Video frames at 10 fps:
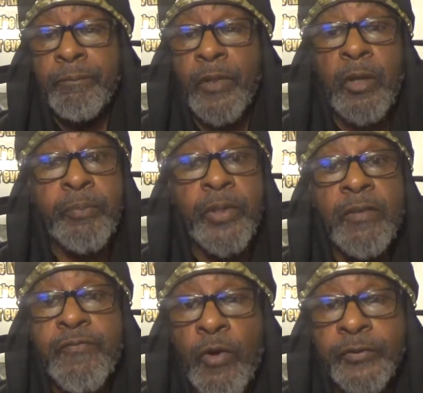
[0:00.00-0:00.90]
that are
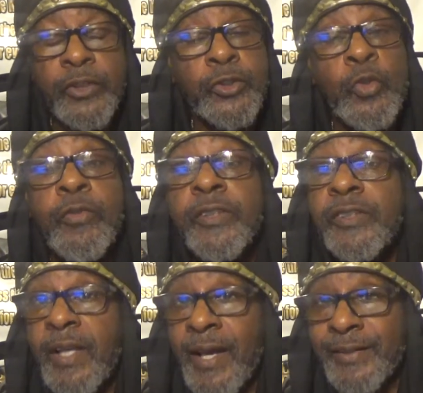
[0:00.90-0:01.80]
bringing forth this truth in
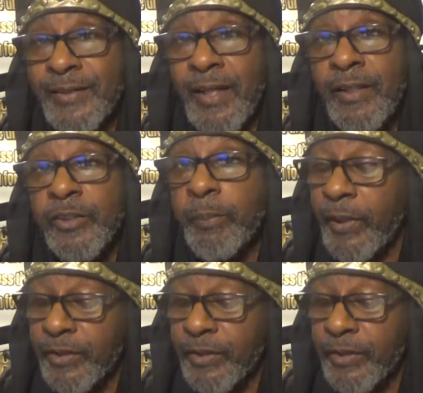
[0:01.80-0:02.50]
these last days to pay